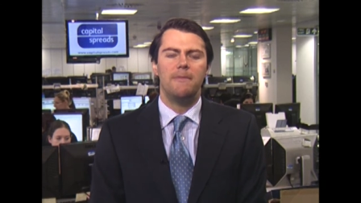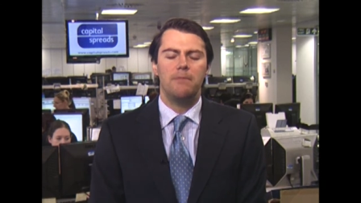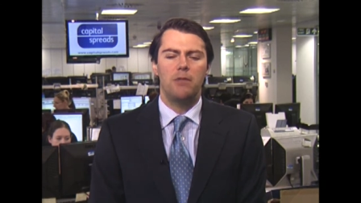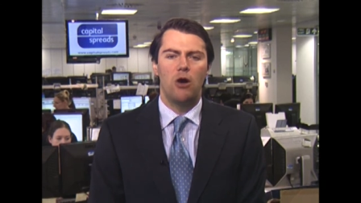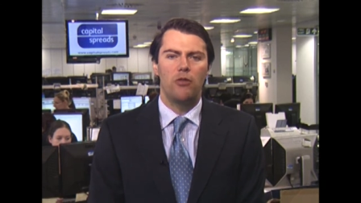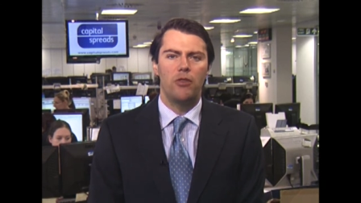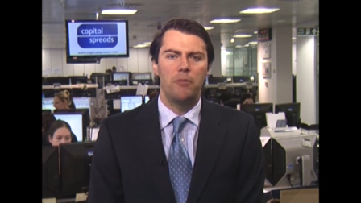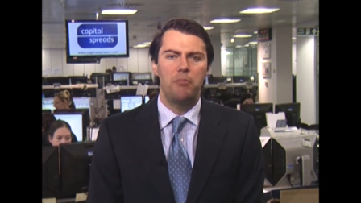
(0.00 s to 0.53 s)

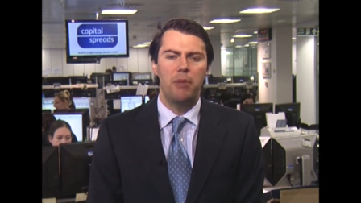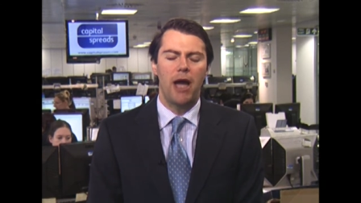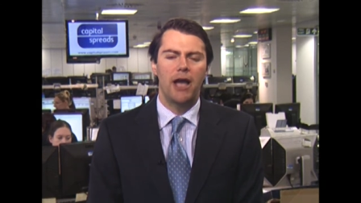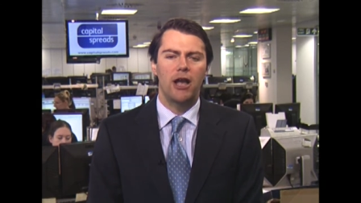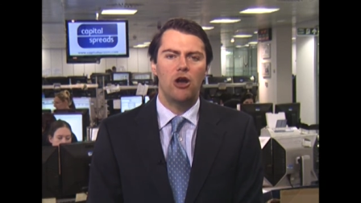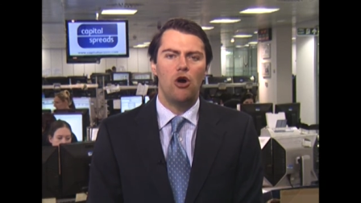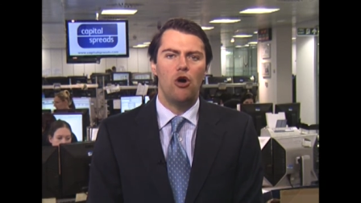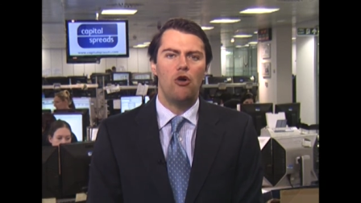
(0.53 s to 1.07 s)
on the back
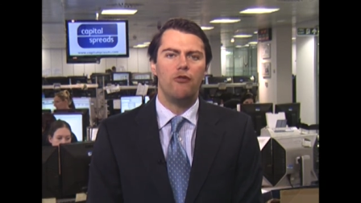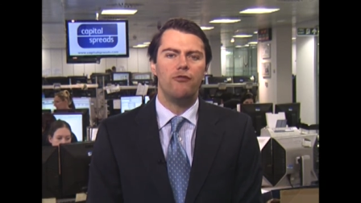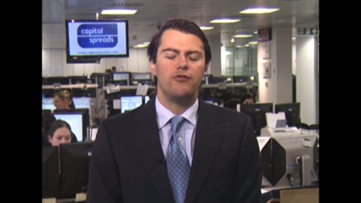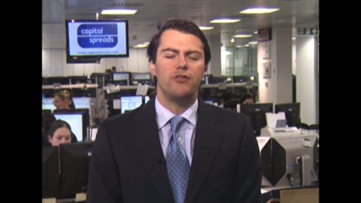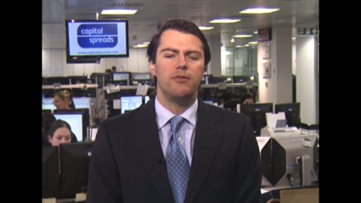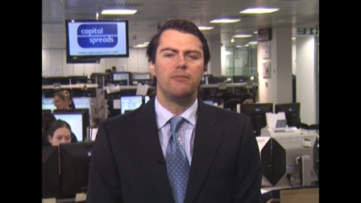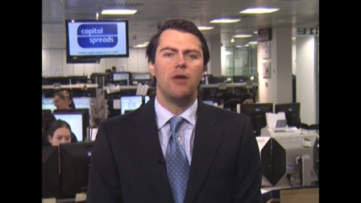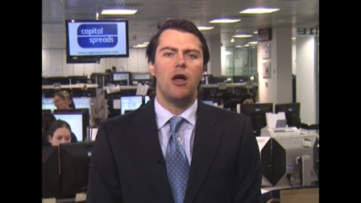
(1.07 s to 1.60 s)
of
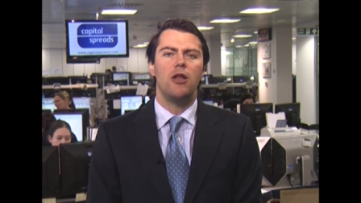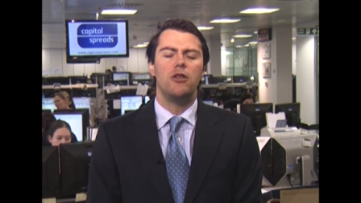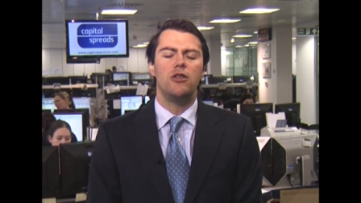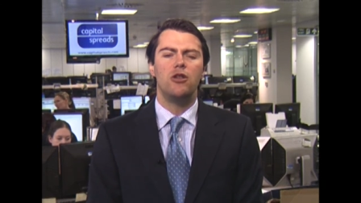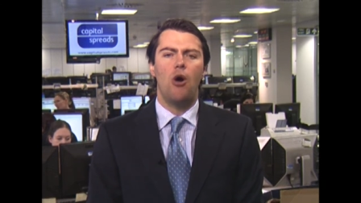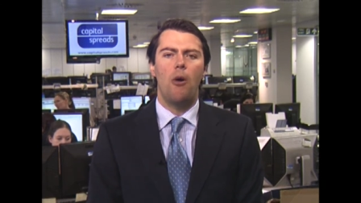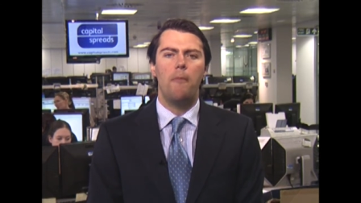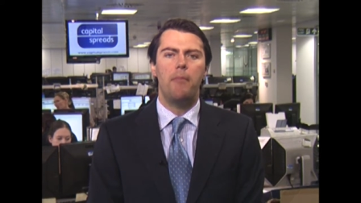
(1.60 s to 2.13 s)
some
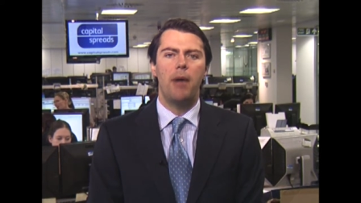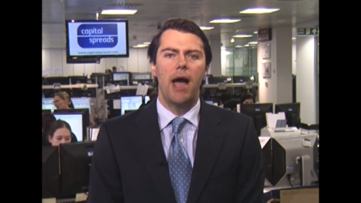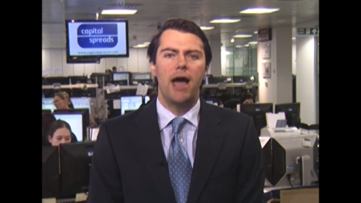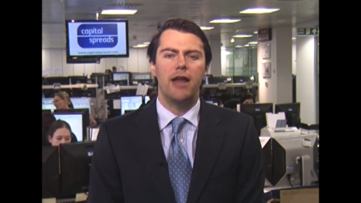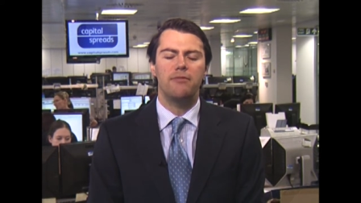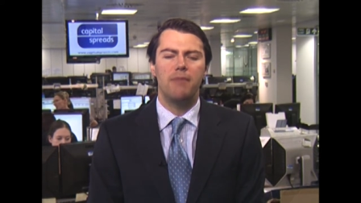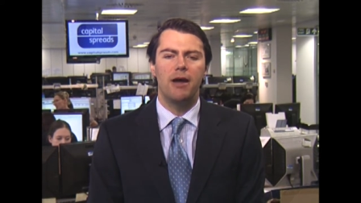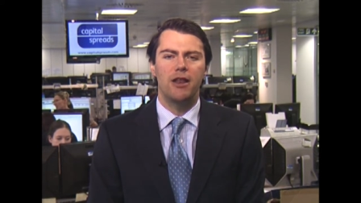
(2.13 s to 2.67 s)
not
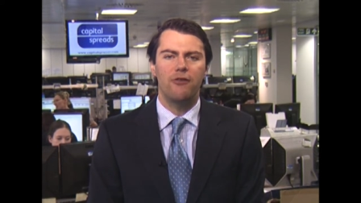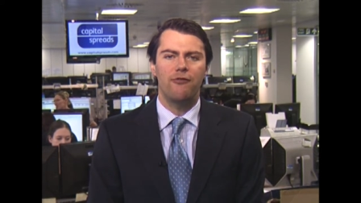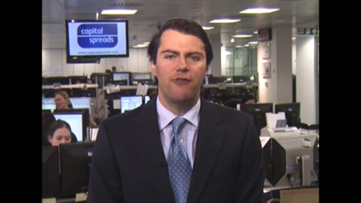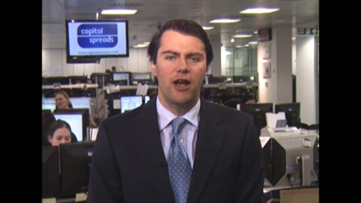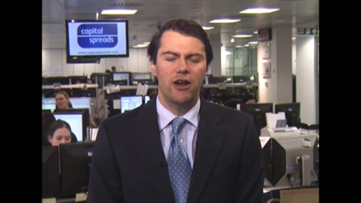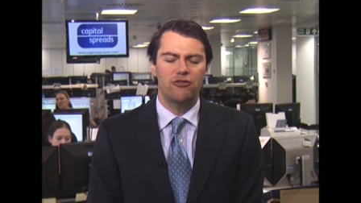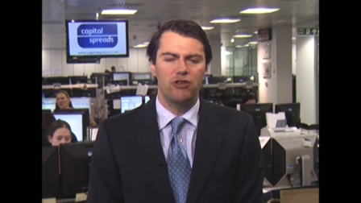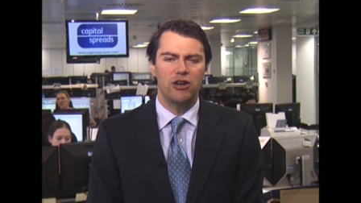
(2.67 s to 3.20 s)
bad
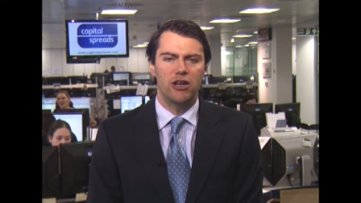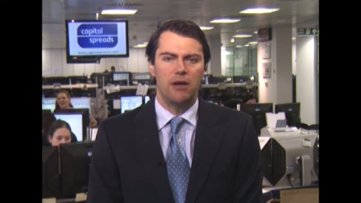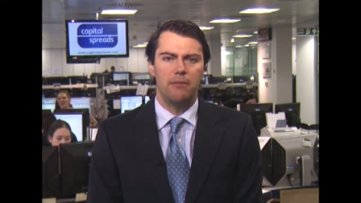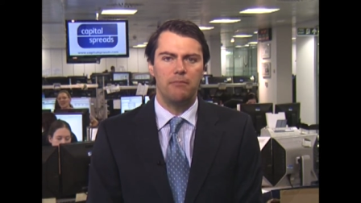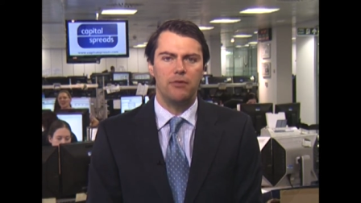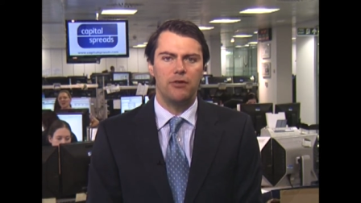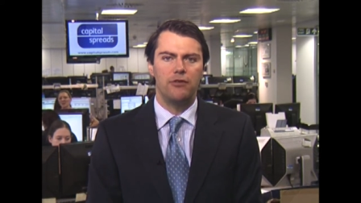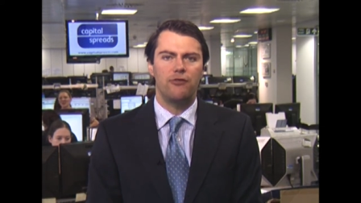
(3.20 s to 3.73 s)
manufacturing
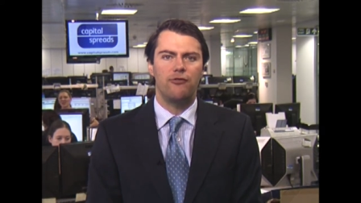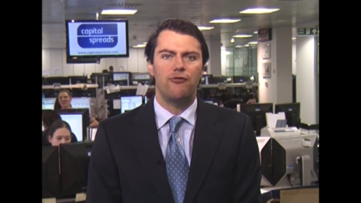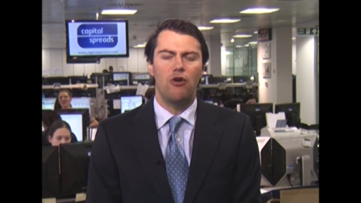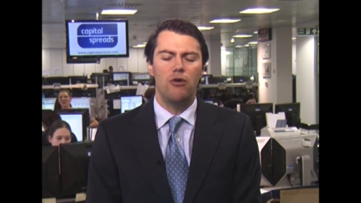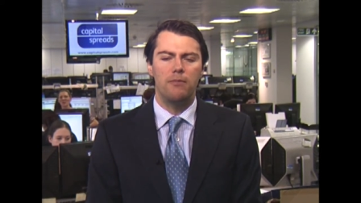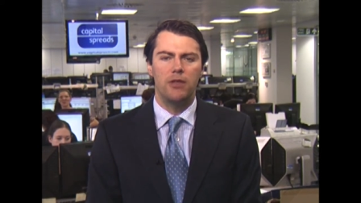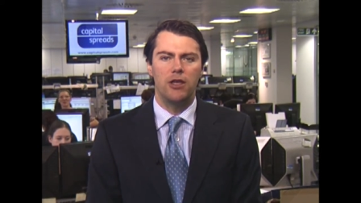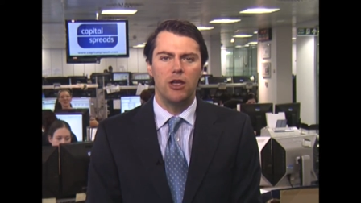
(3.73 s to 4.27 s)
numbers
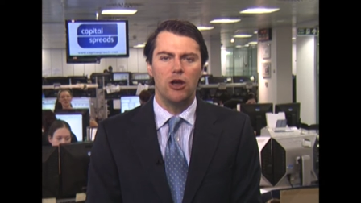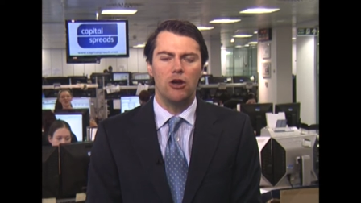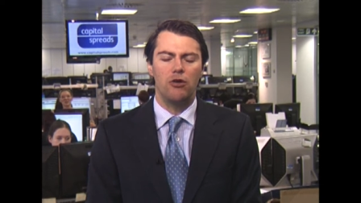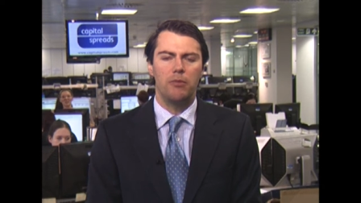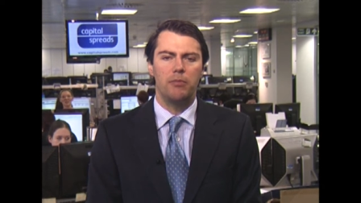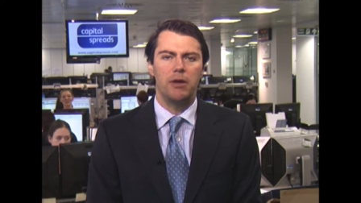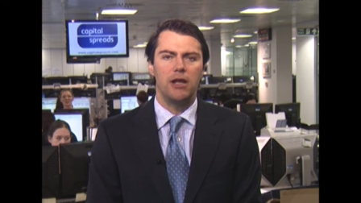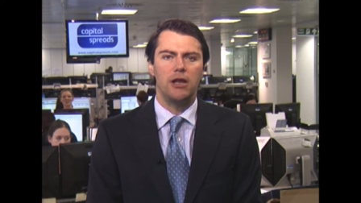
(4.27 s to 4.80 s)
from the
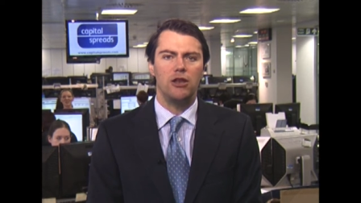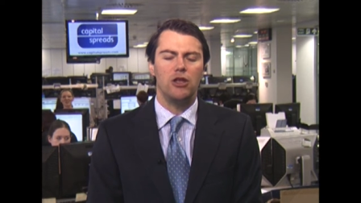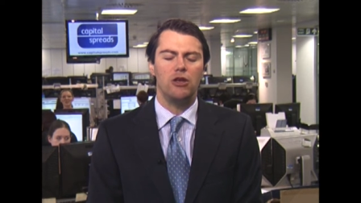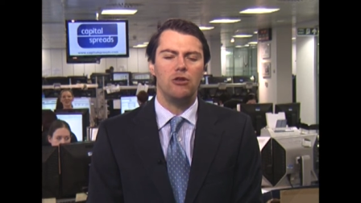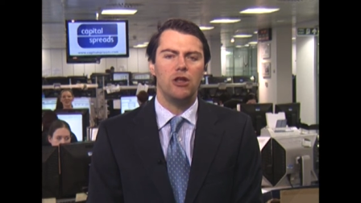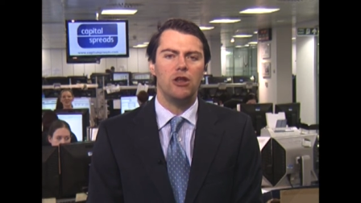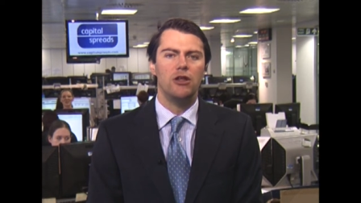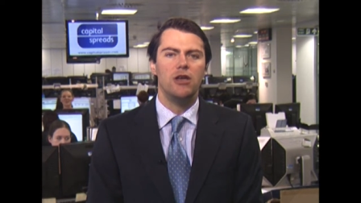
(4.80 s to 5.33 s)
European
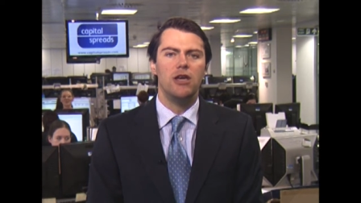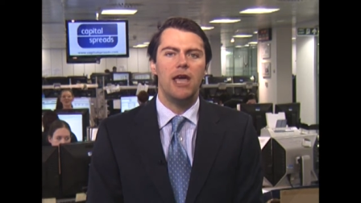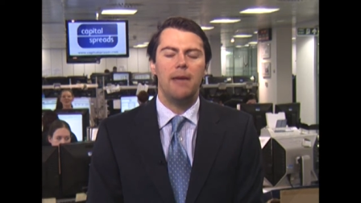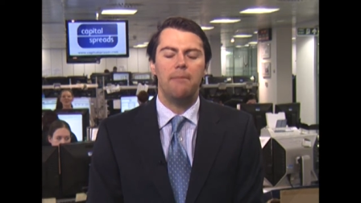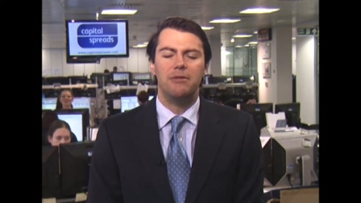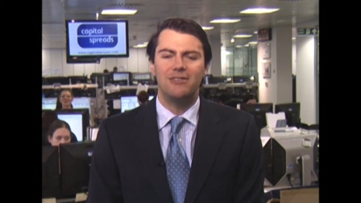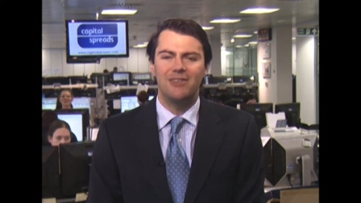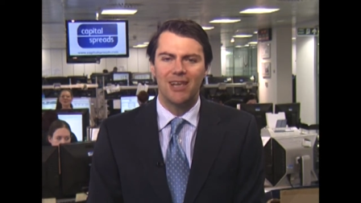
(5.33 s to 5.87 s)
Union,
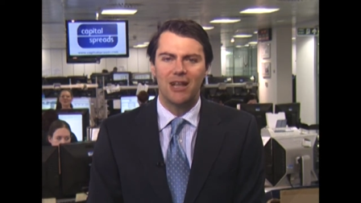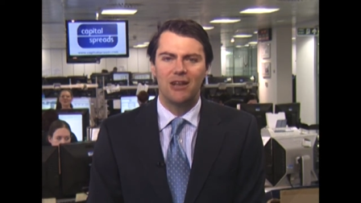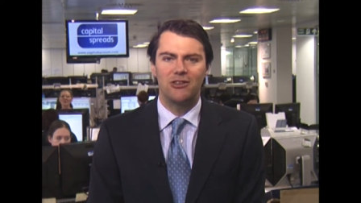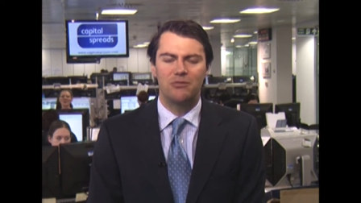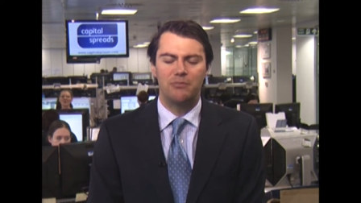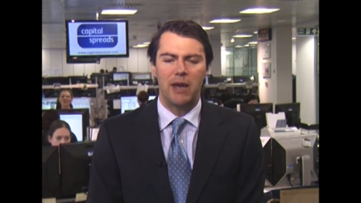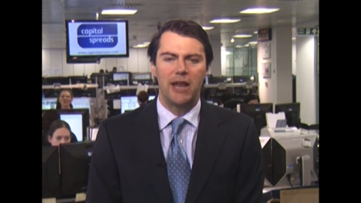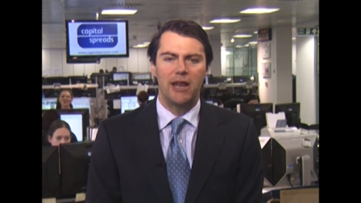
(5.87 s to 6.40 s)
in particular
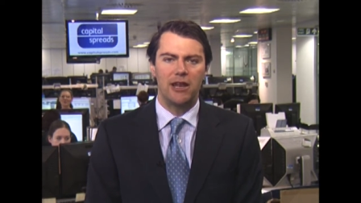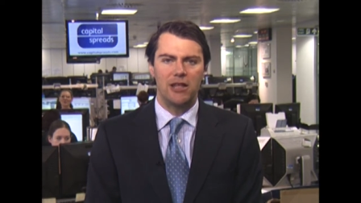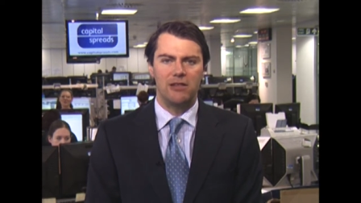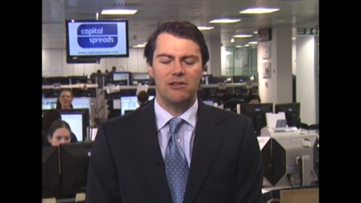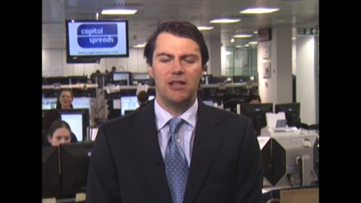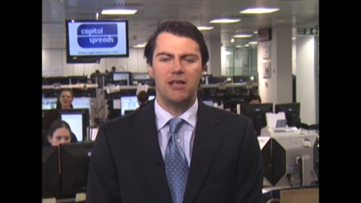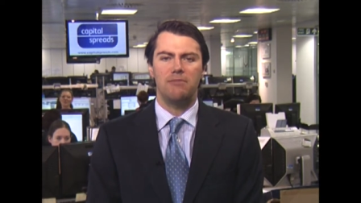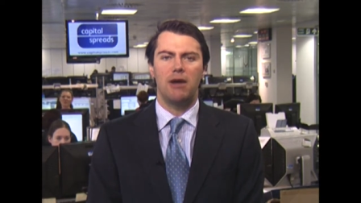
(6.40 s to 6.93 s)
Spain and
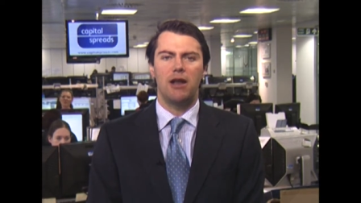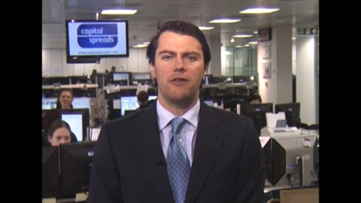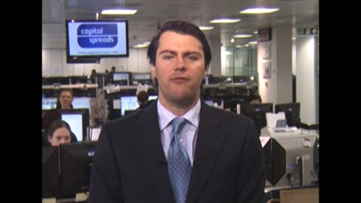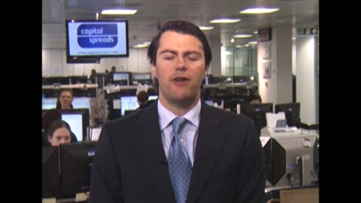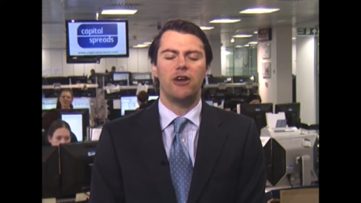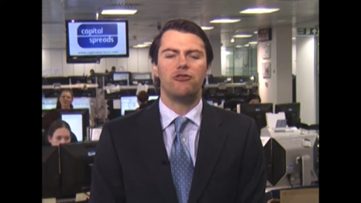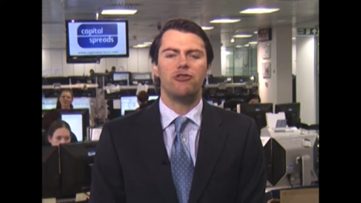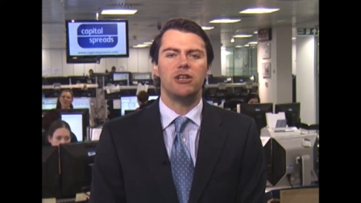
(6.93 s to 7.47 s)
Italy.
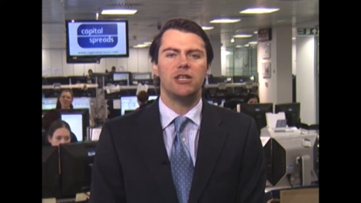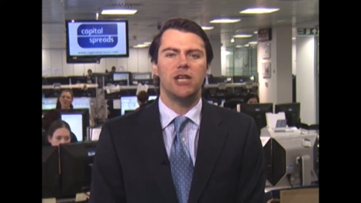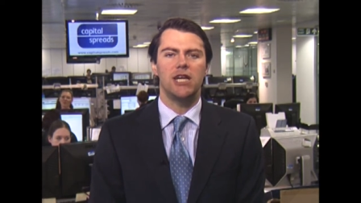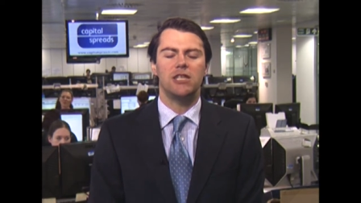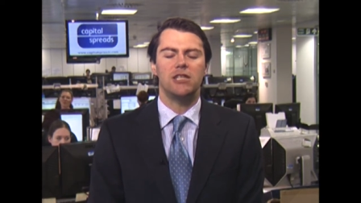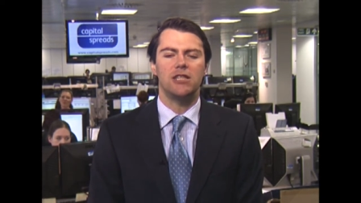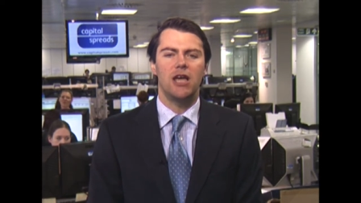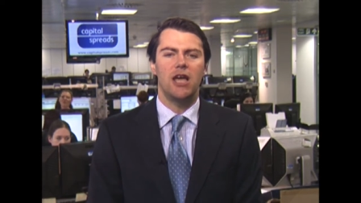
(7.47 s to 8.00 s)
Manufacturing
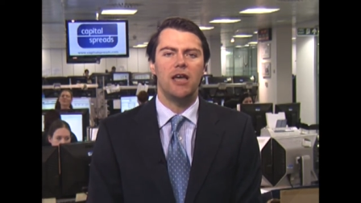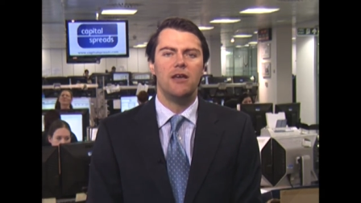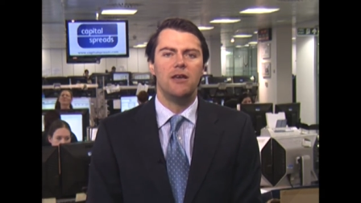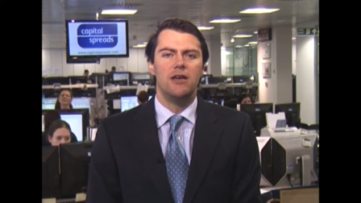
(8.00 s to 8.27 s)
data there